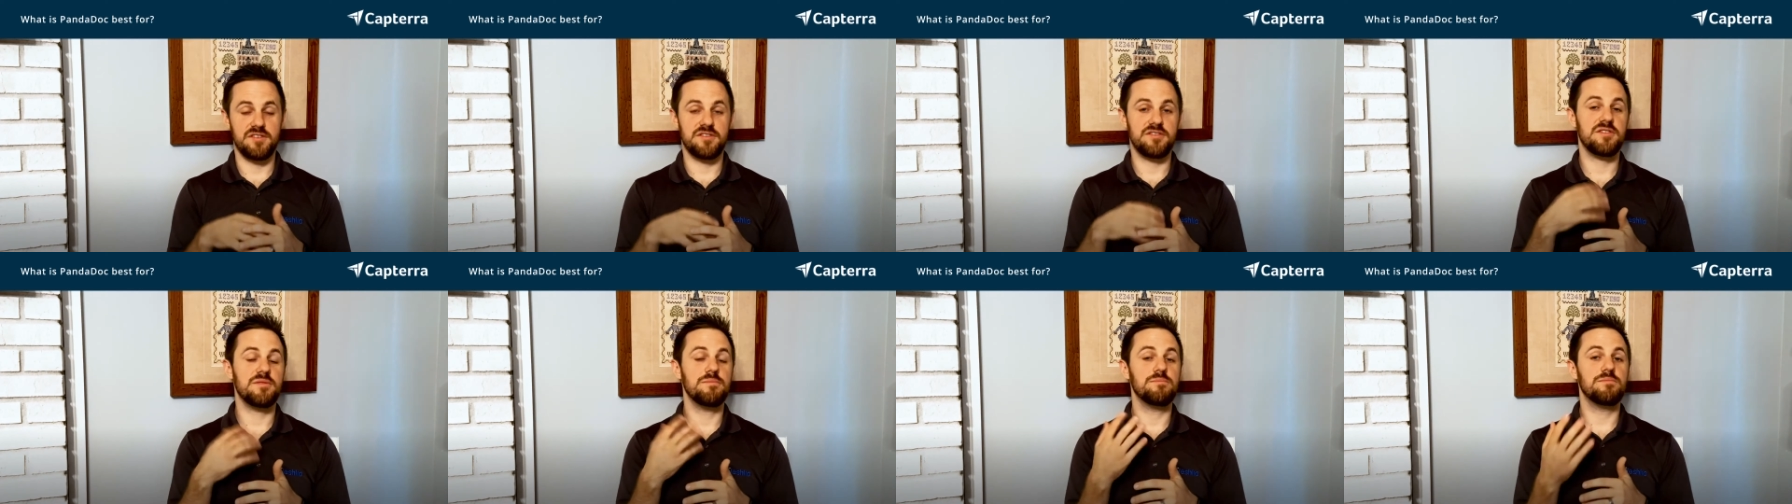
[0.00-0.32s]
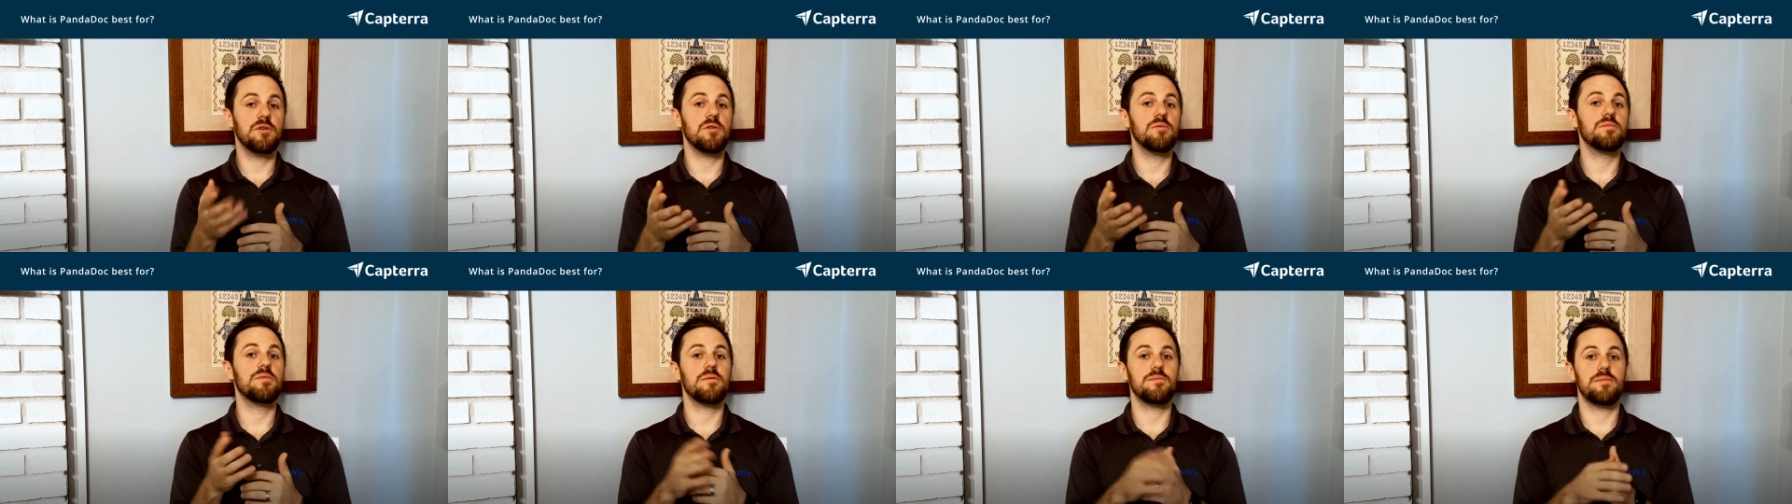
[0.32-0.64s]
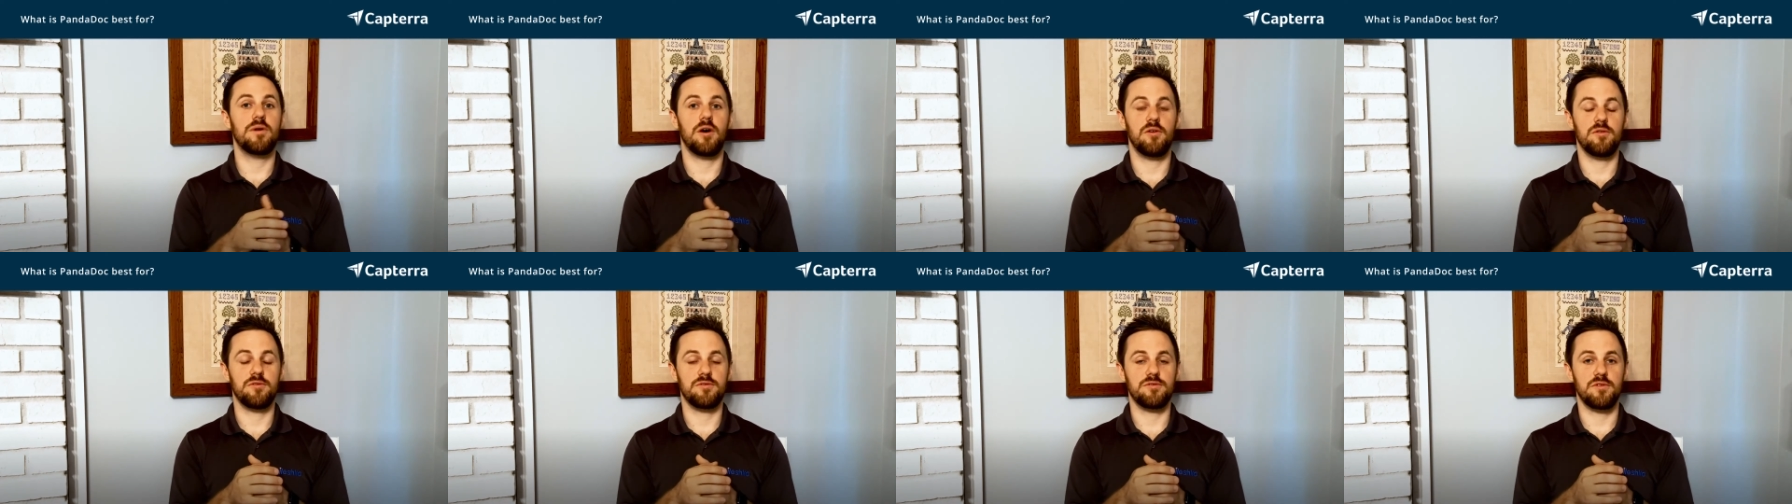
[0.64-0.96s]
simple
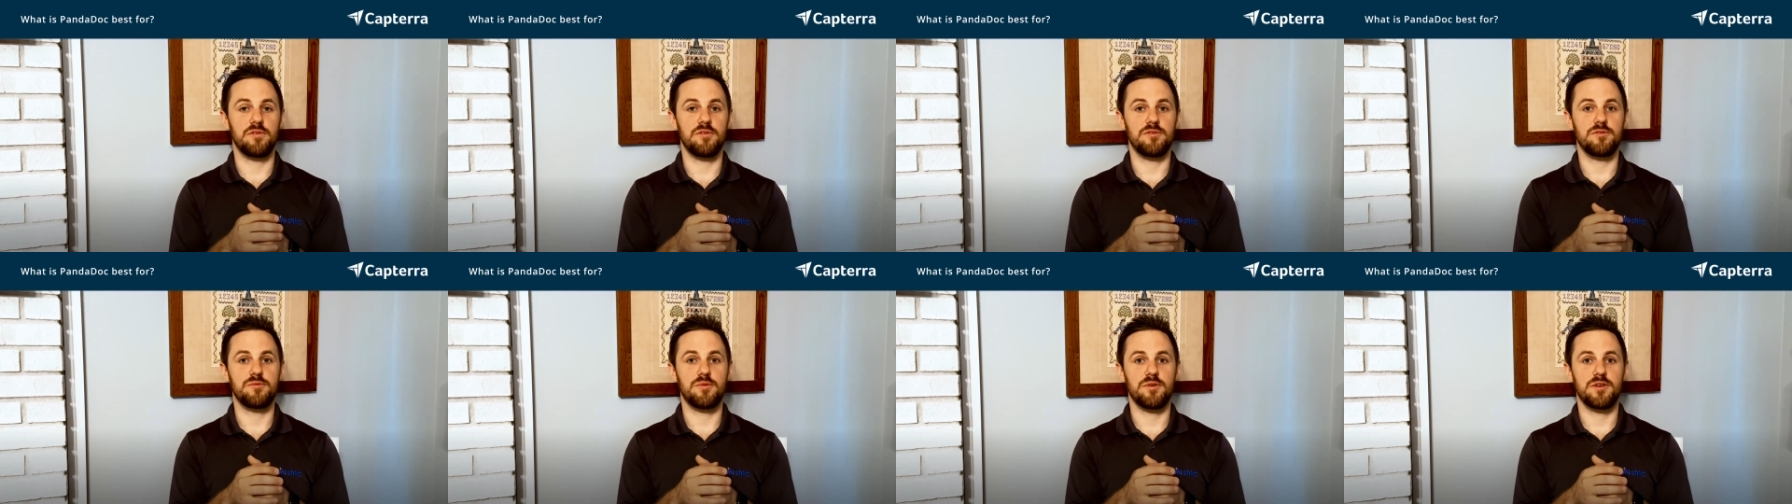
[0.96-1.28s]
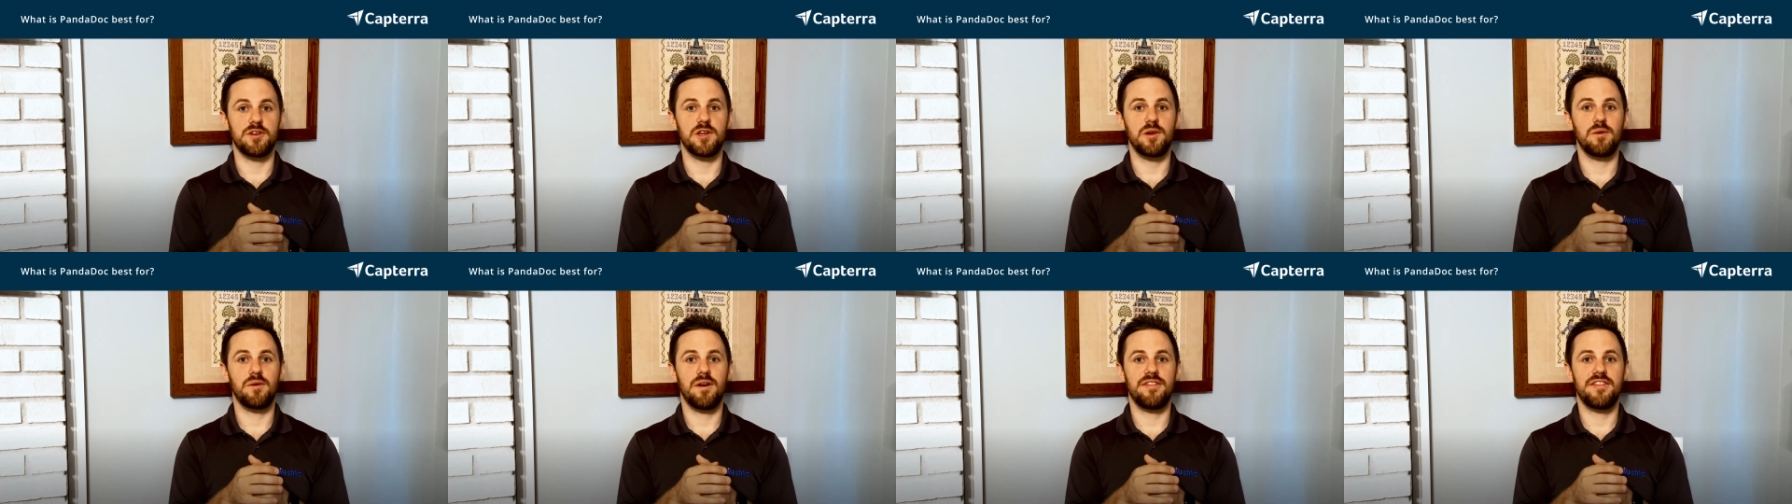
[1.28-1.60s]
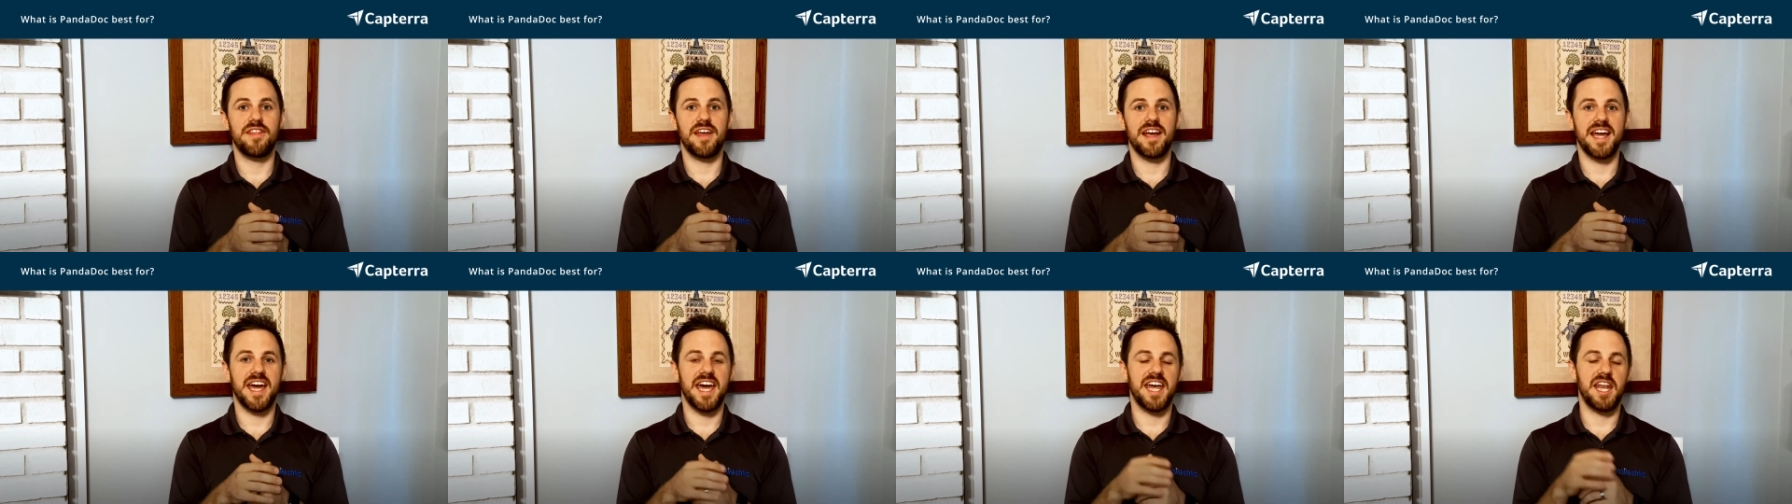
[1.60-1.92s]
proposals where you want
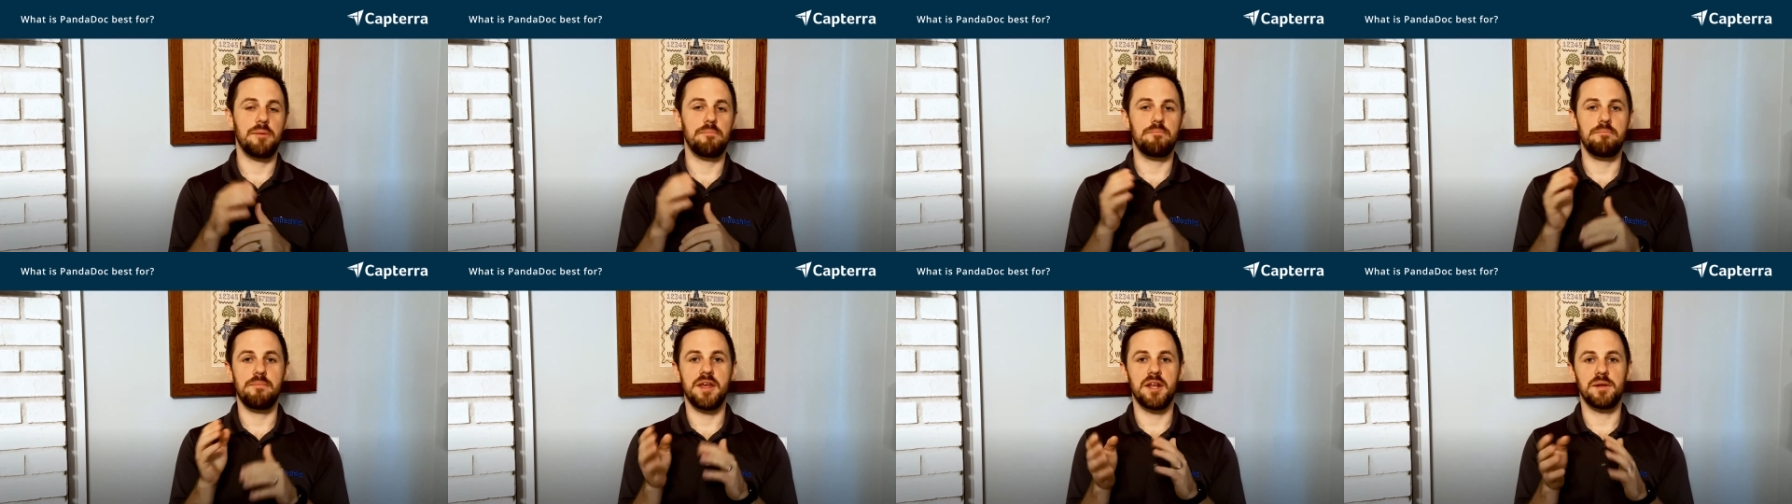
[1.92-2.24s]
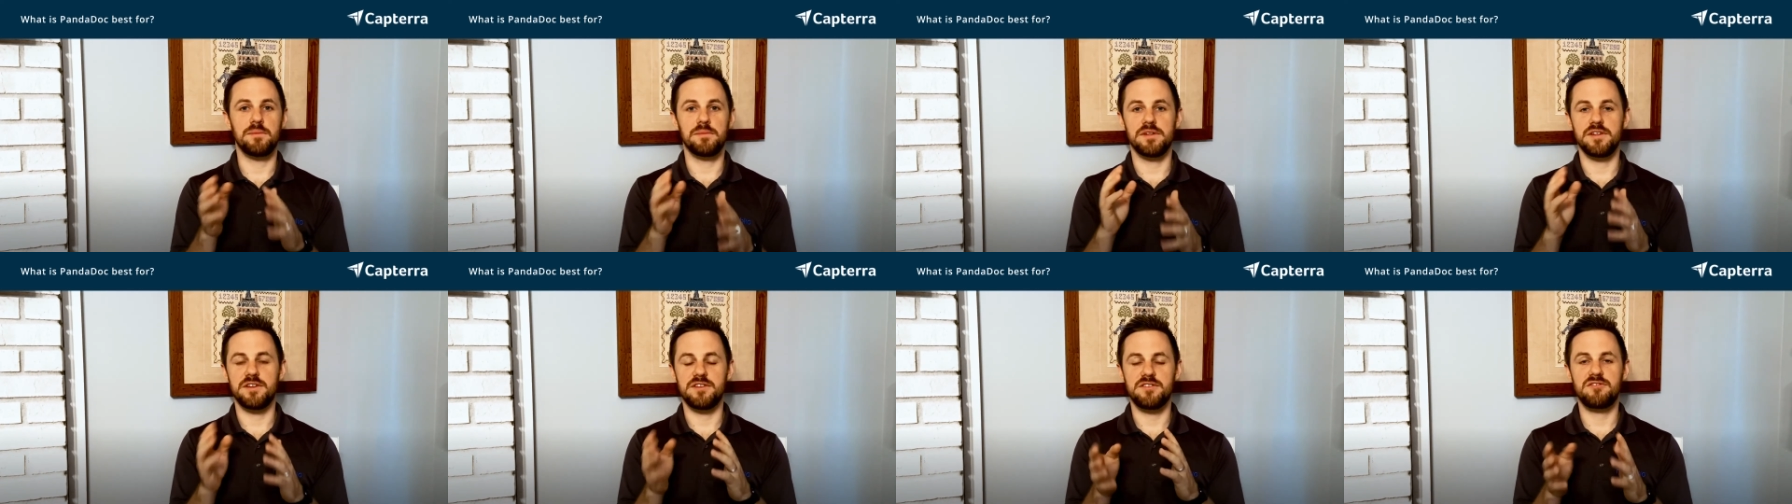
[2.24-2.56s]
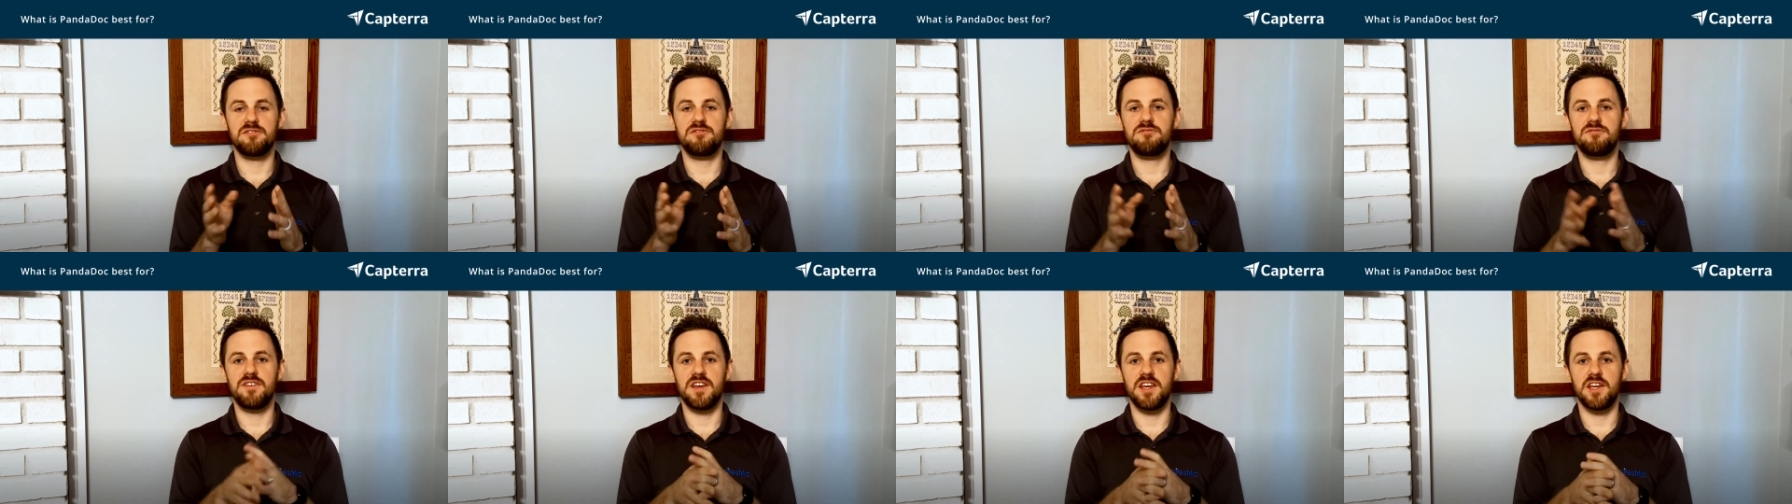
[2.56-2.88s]
that kind of
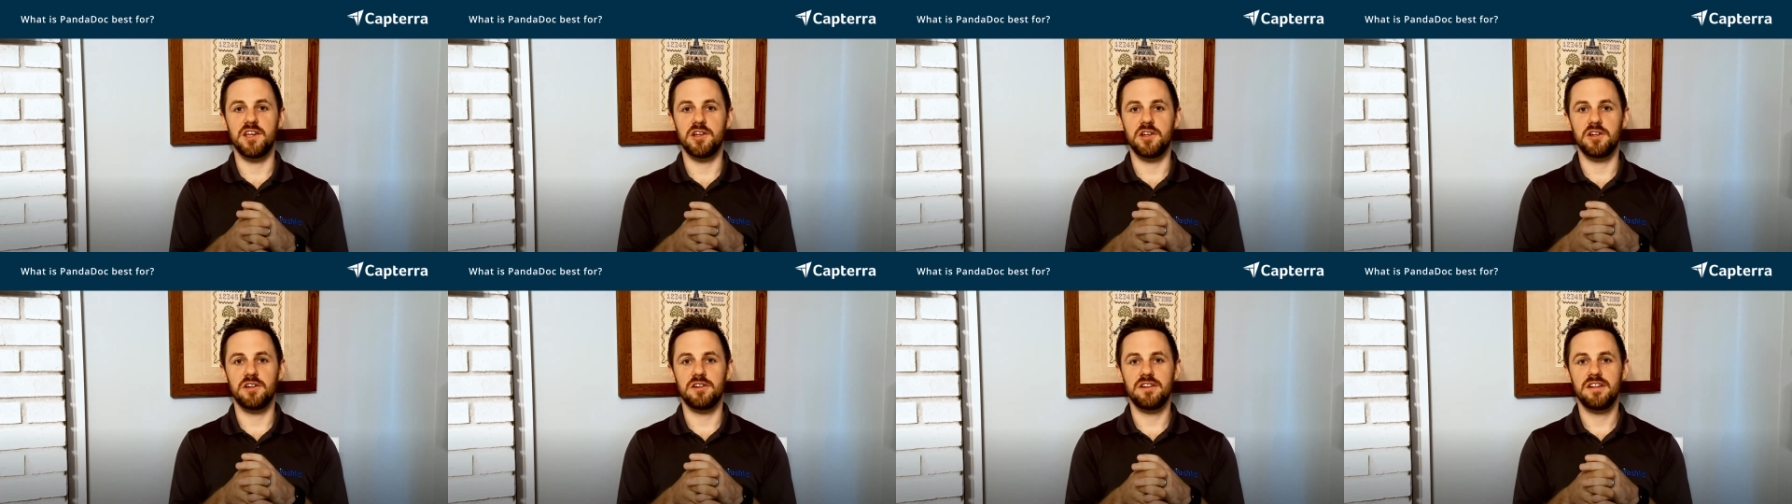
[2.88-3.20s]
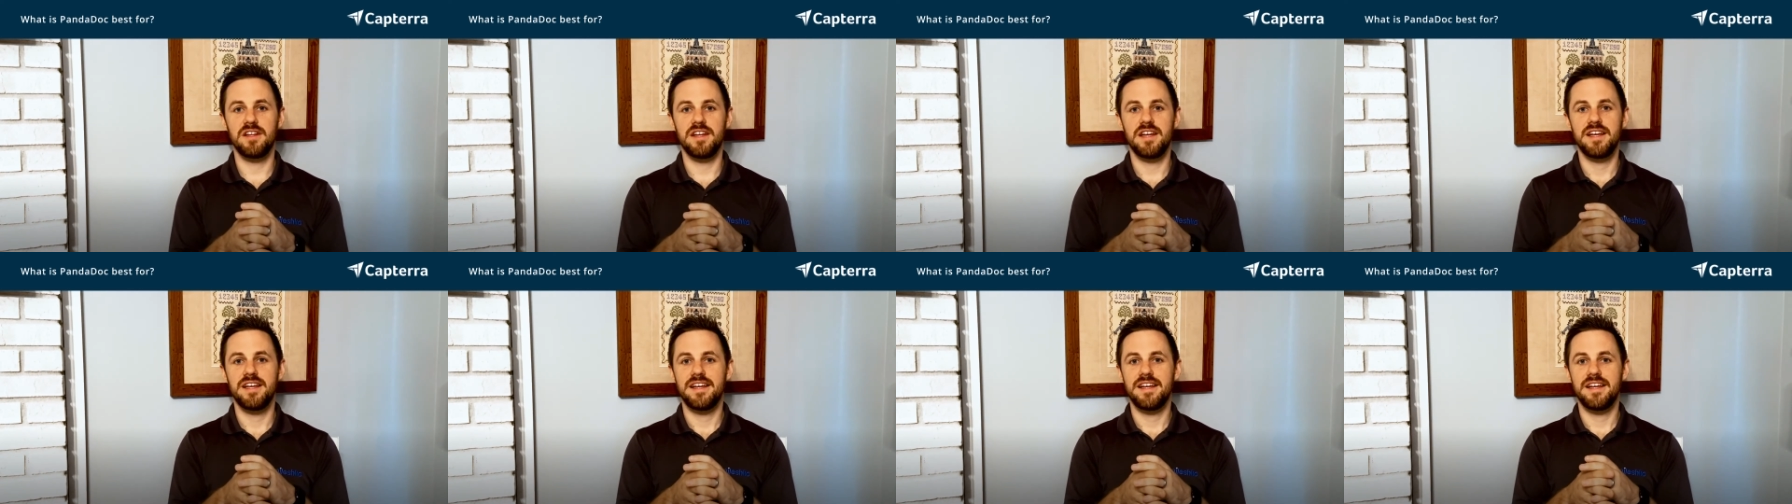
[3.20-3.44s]
minimalist feel,